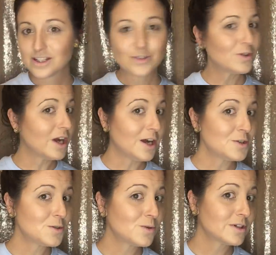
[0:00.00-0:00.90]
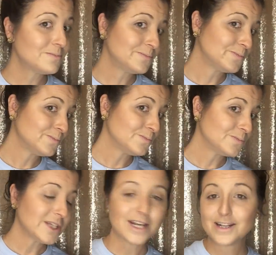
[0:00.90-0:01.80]
A little contour
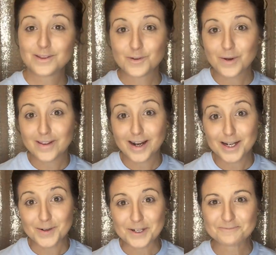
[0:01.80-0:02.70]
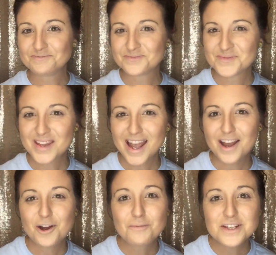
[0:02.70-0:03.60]
technique the way that I do it.
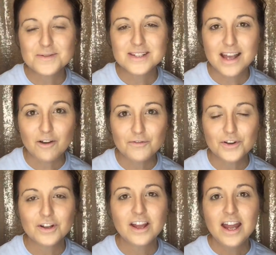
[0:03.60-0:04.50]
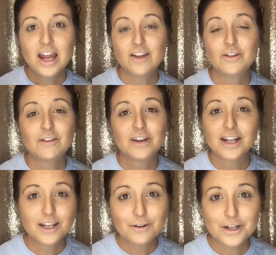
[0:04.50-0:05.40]
I hope this was helpful. If you have
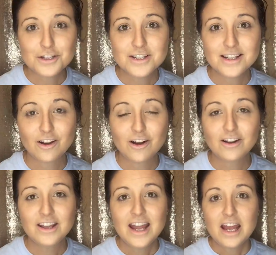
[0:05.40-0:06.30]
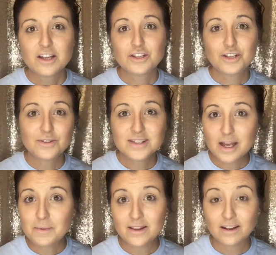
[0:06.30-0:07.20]
any questions at all, shoot
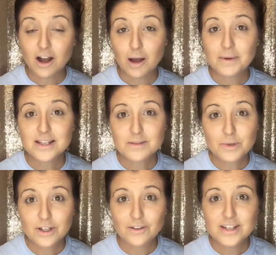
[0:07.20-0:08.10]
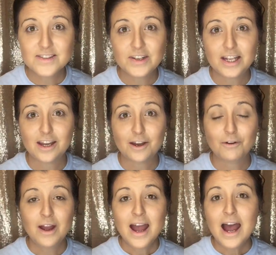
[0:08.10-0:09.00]
some in the comments below this
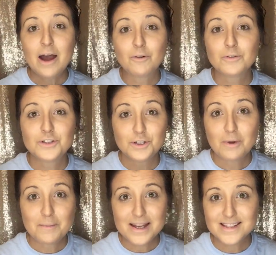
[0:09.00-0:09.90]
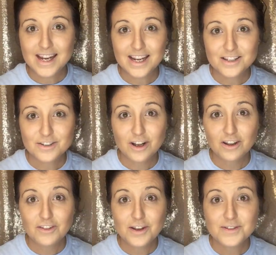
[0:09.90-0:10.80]
video. I will do my best to answer
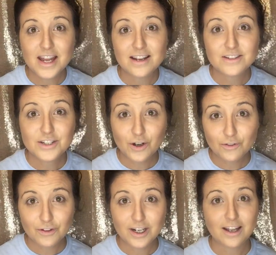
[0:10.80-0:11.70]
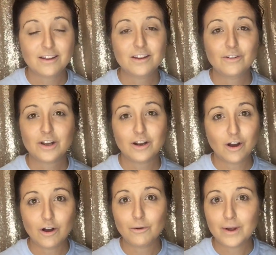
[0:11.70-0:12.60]
all of those, and don't forget you
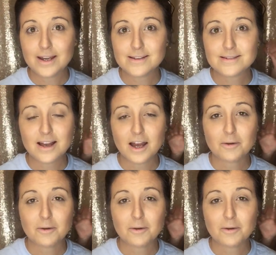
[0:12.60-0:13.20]
can always